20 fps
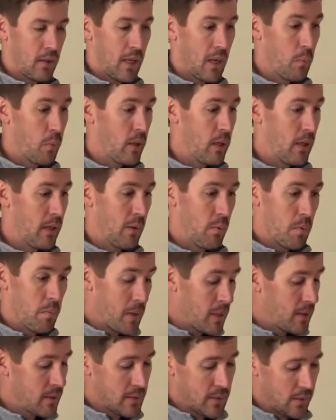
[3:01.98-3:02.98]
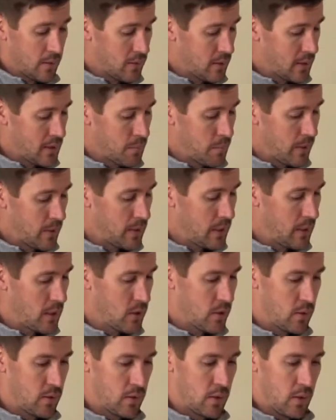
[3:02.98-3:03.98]
can we meet the seller's
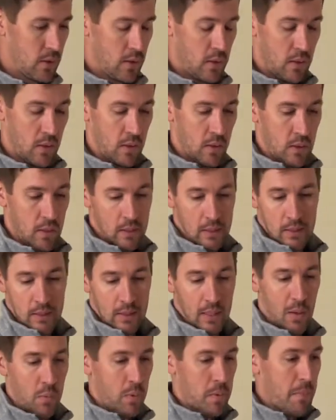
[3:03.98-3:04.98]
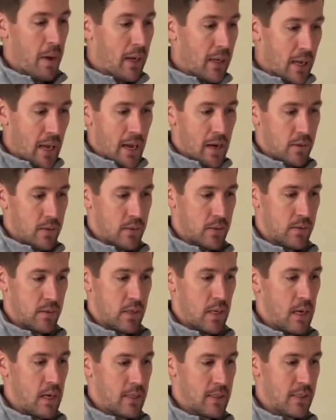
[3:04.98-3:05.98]
expectations? Can we make a house
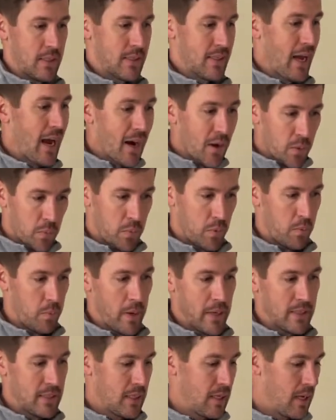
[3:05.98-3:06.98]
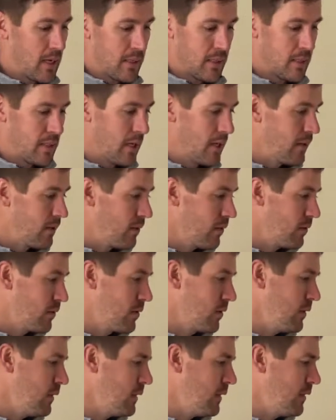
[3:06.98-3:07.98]
desirable by today's
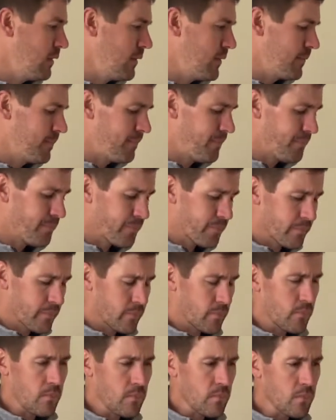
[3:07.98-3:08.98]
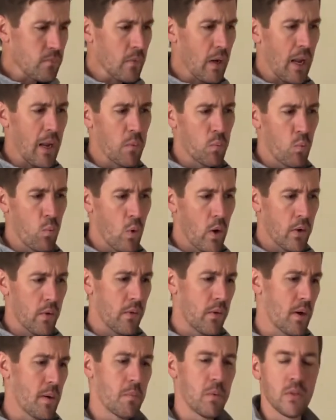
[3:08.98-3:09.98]
standards? And what are the
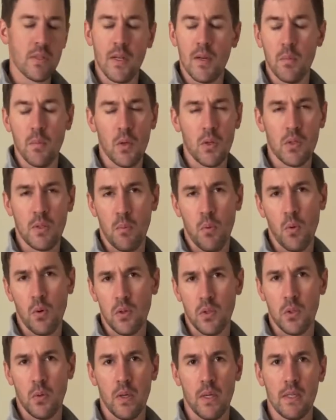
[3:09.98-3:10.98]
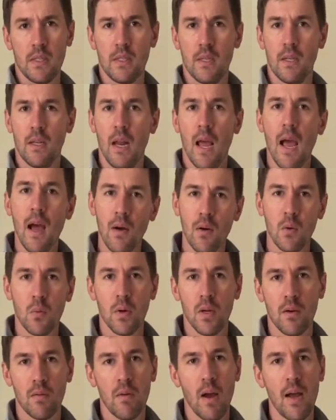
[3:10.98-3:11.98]
numbers that are most important to us, and how do
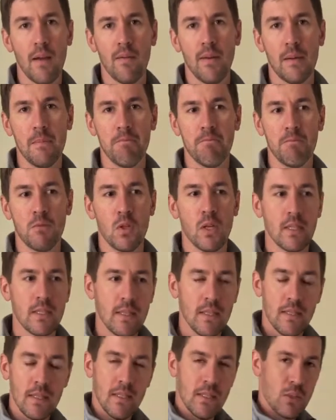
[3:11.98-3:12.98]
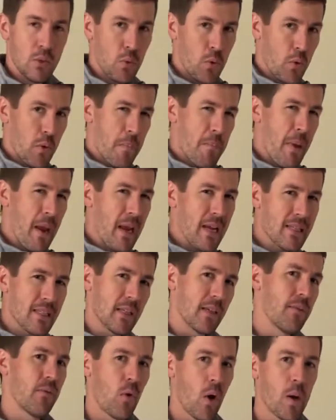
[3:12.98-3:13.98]
we arrive at them? So that's sort of the
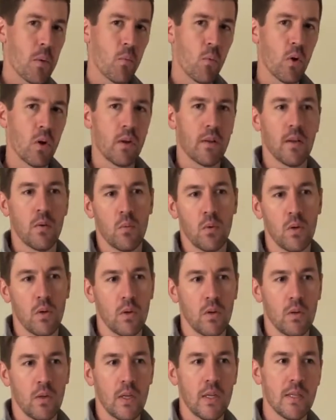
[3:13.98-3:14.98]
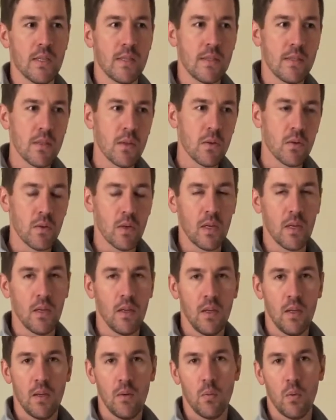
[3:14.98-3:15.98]
basic framework that we're considering
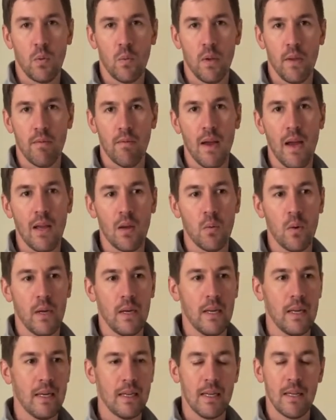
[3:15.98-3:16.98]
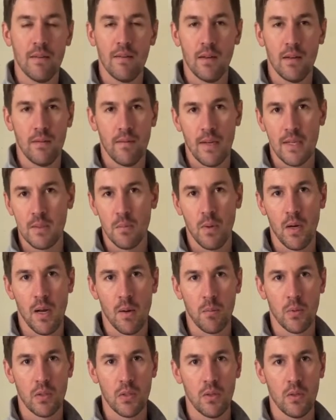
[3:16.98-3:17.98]
when we evaluate any given investment
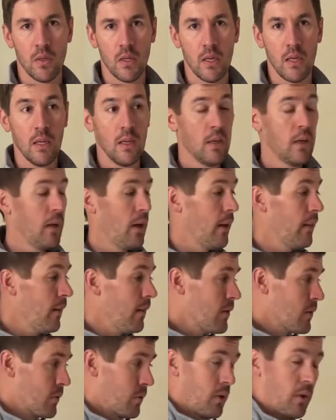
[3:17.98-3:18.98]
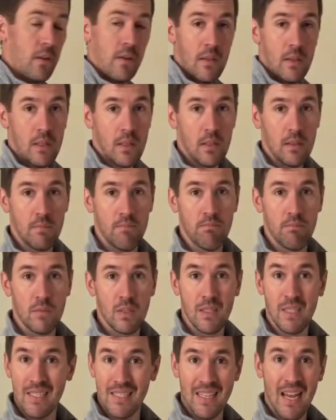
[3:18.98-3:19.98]
opportunity. And then there's really the
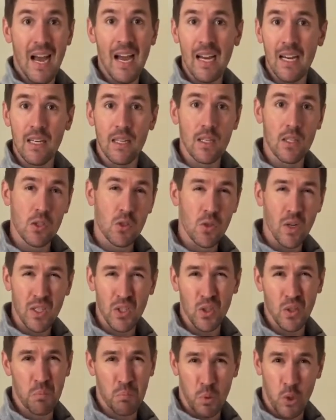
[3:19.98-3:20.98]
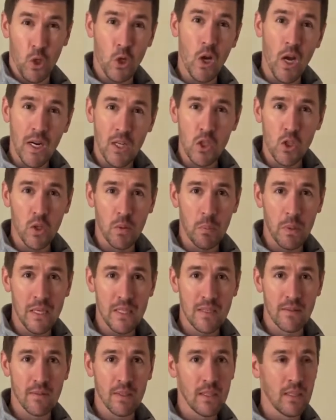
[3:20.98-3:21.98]
design, construction, production
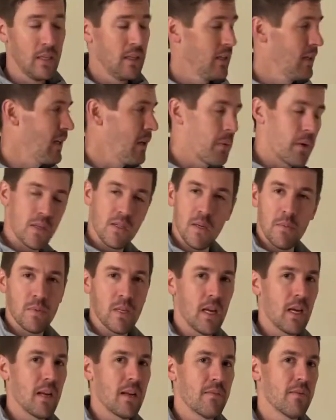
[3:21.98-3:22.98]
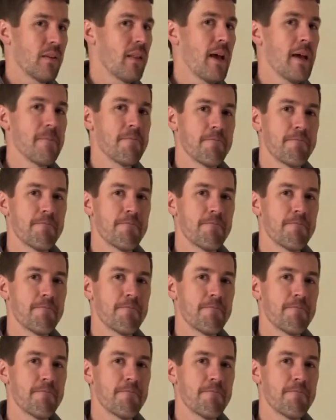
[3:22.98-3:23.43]
piece of it, and I want to jump into that.